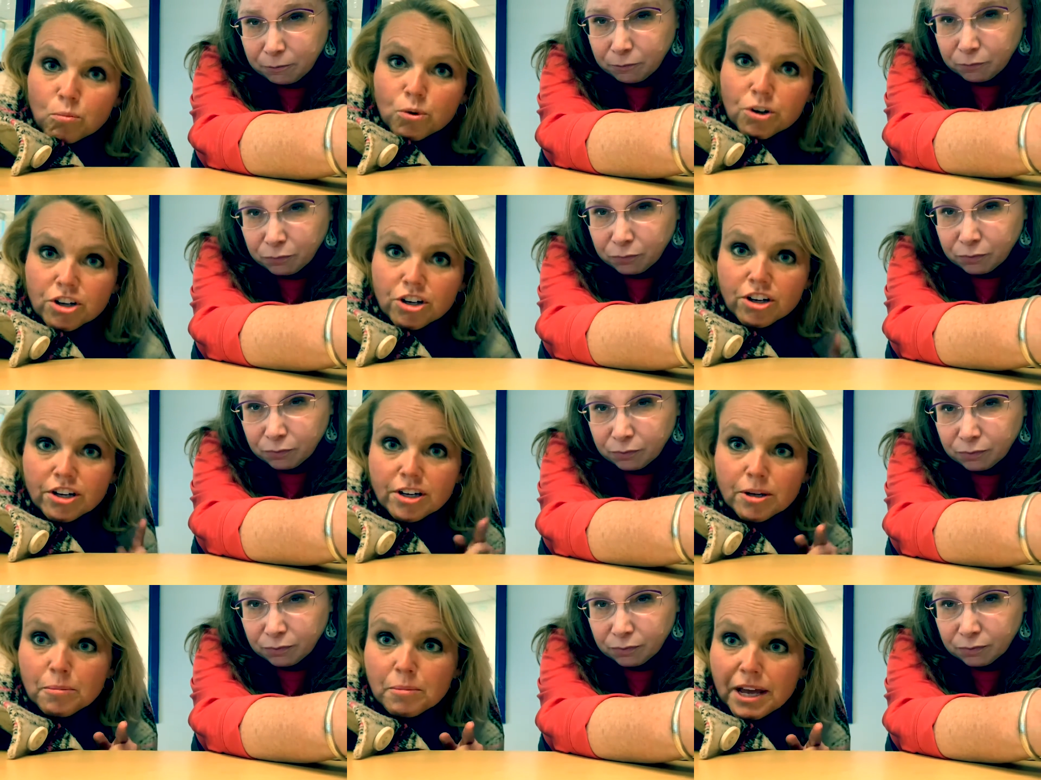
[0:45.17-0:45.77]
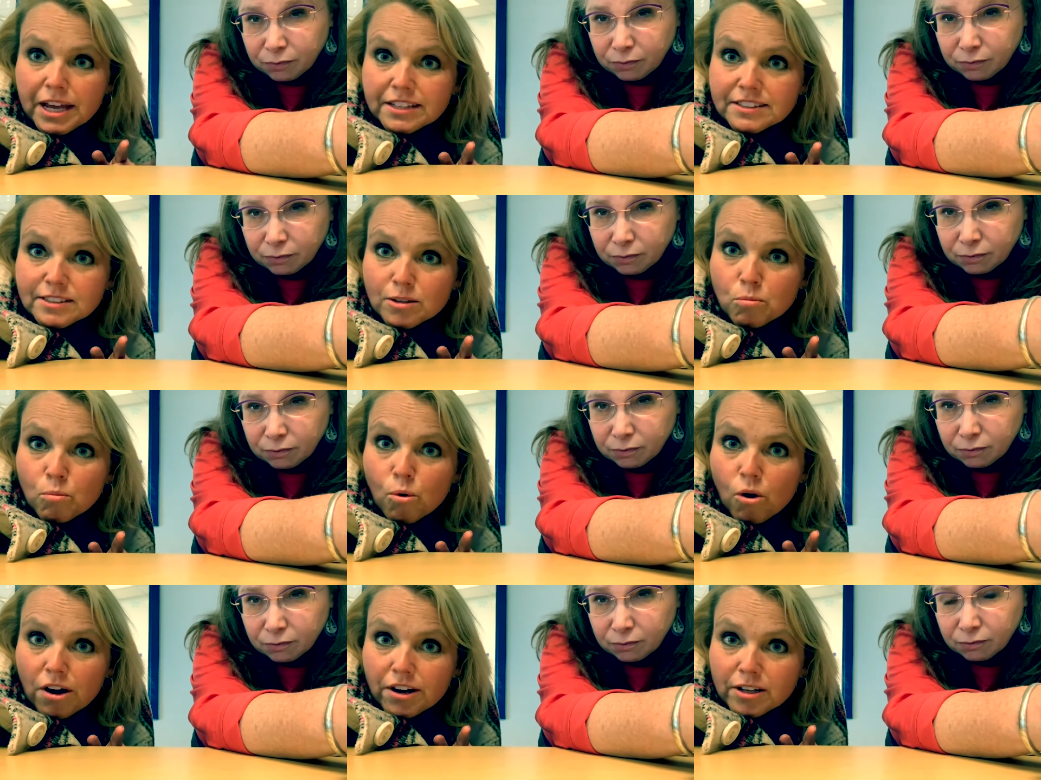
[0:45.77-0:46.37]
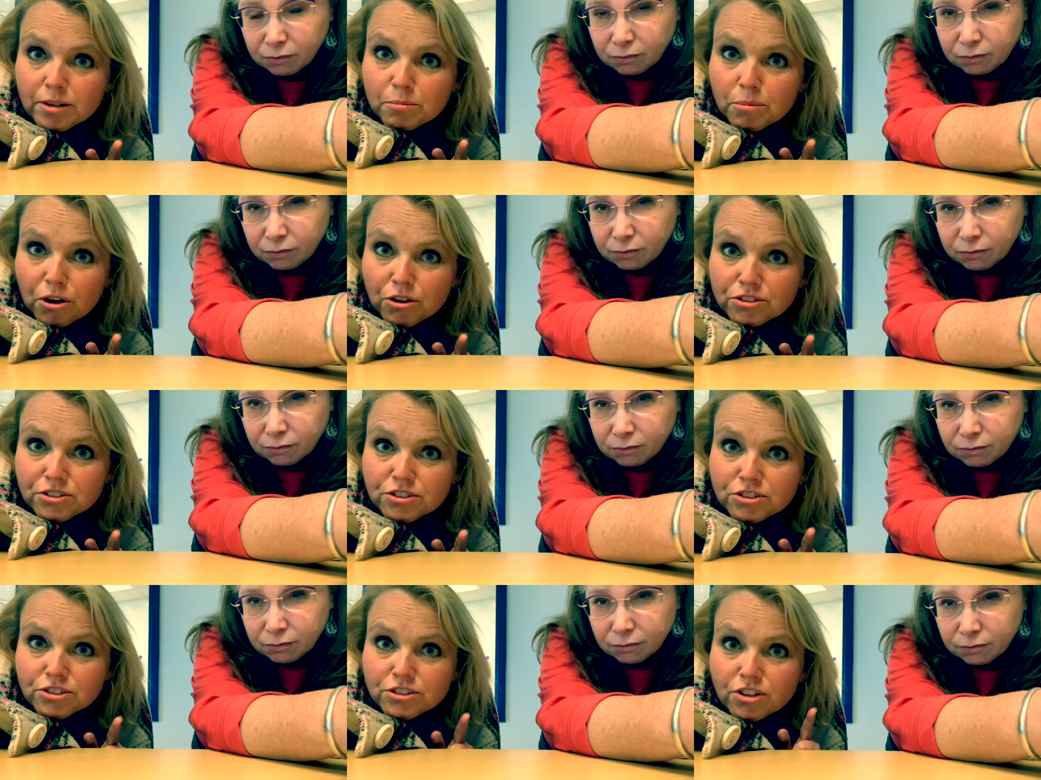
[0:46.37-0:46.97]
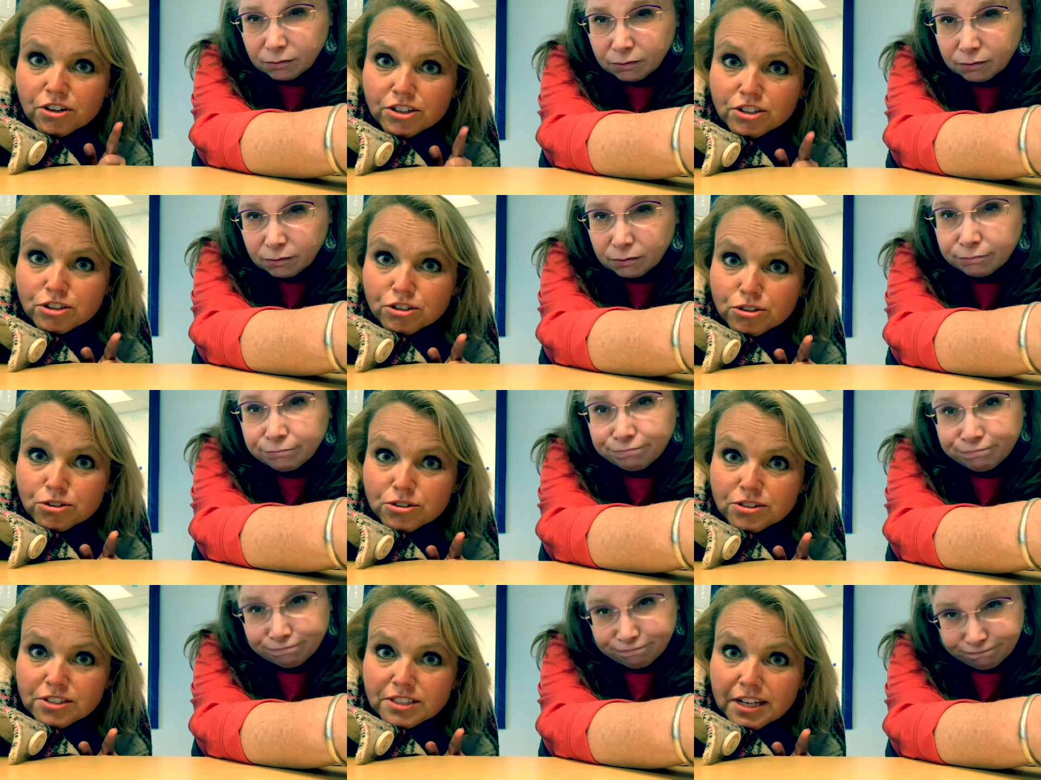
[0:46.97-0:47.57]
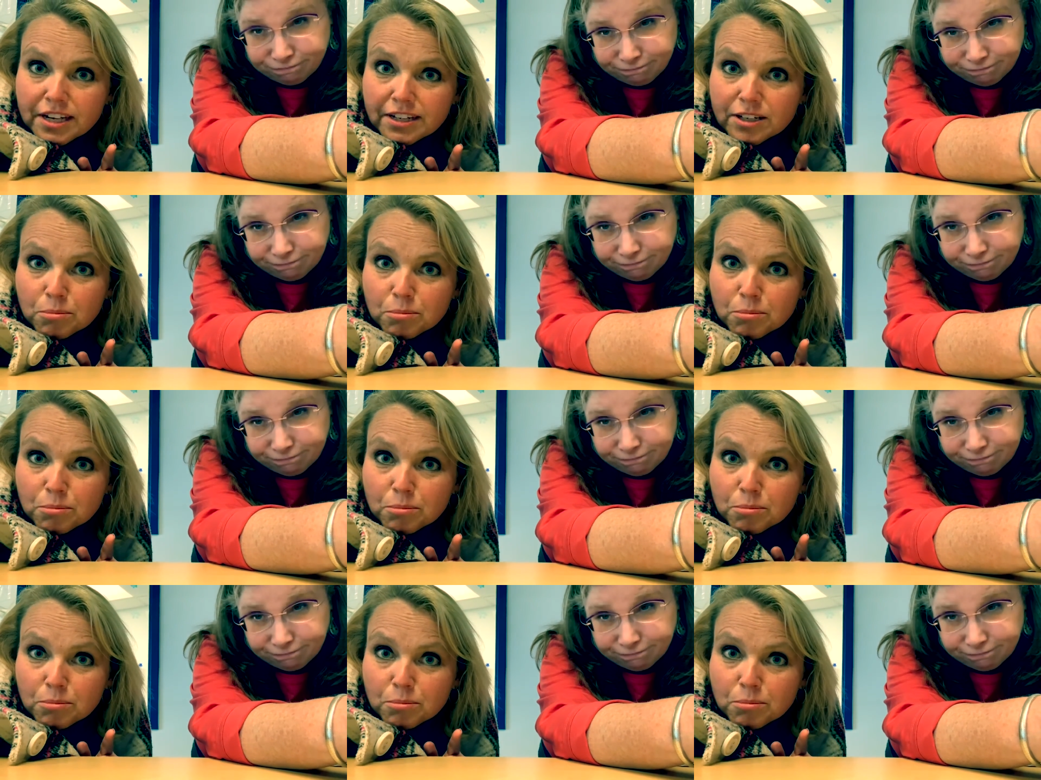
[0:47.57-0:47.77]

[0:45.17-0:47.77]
Speaker 1: we're going to make some wanted posters on Tuesday